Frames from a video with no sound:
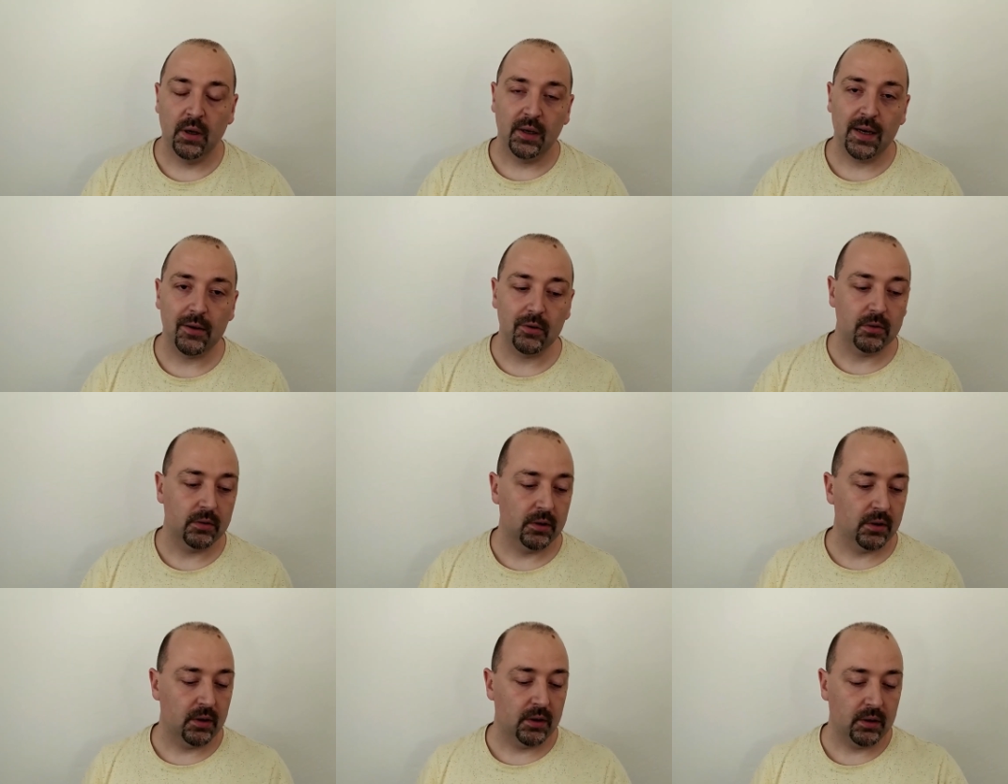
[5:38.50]
Now,
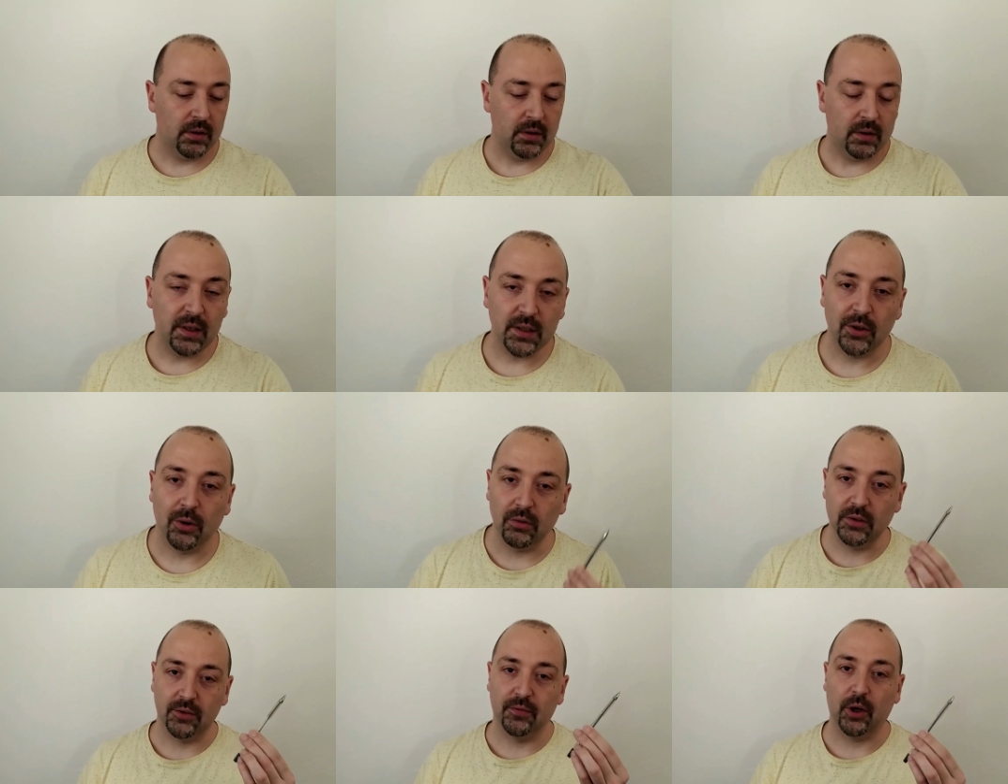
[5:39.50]
this
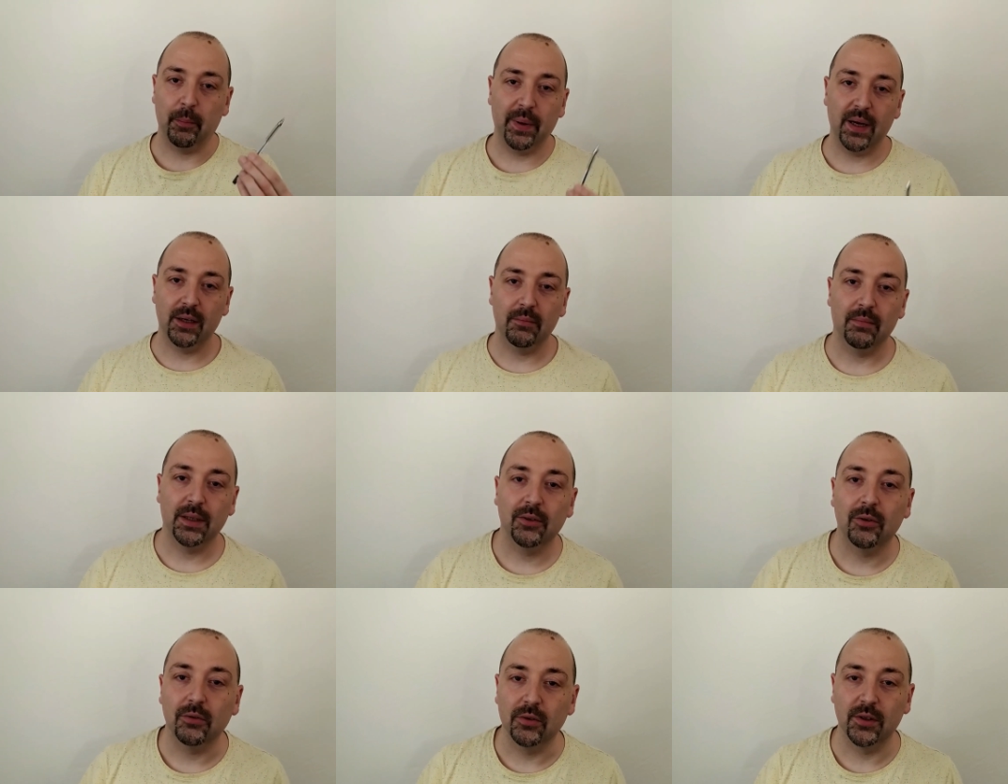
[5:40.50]
holds for a pen, but
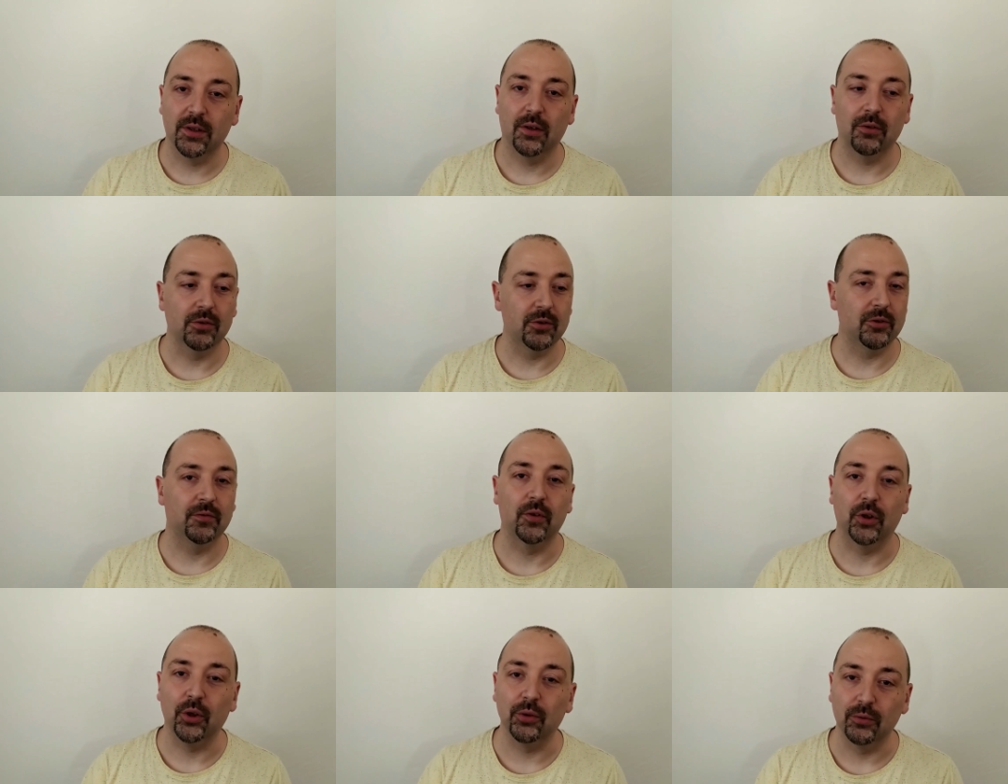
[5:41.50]
holds also
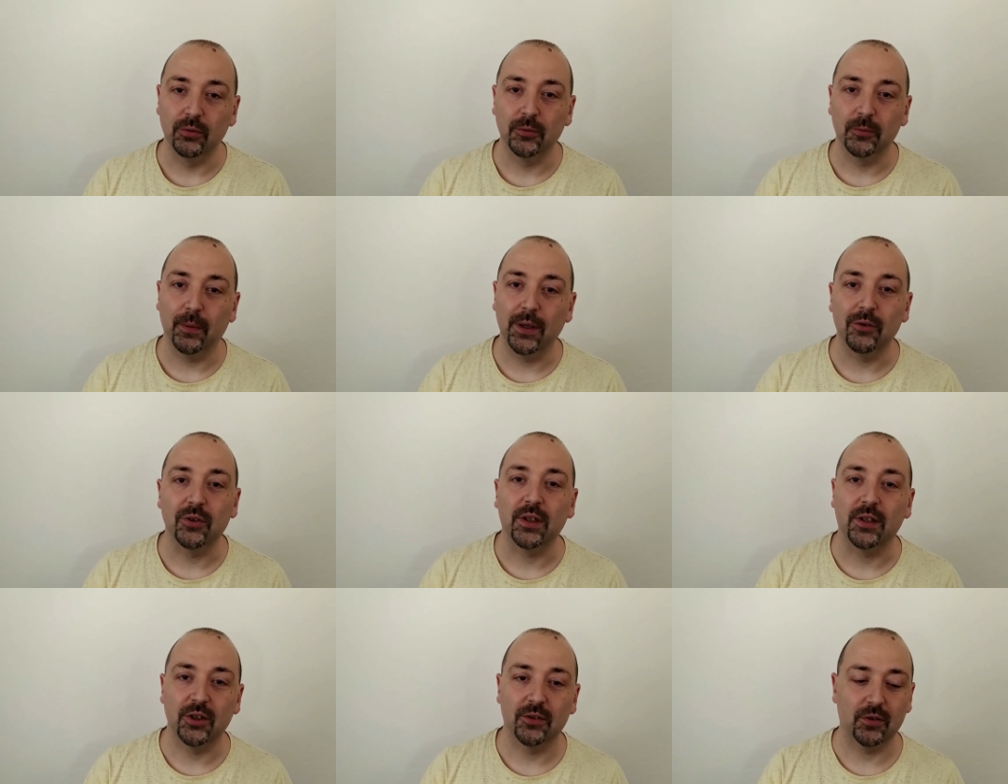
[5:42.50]
for you when you
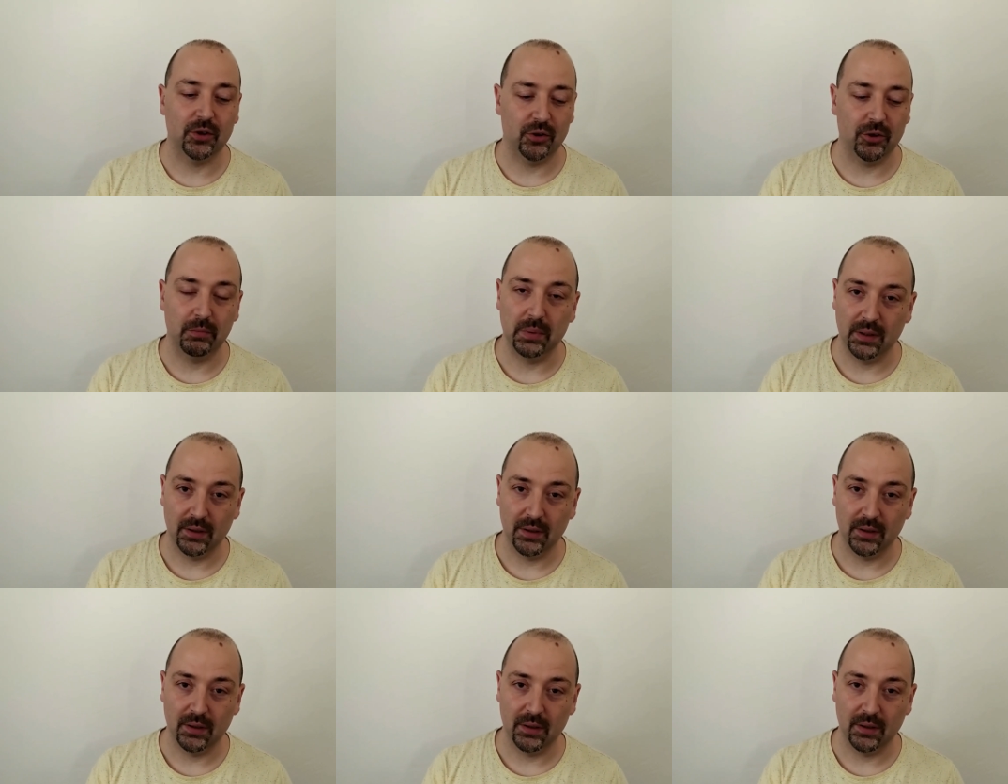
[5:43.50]
search for a job.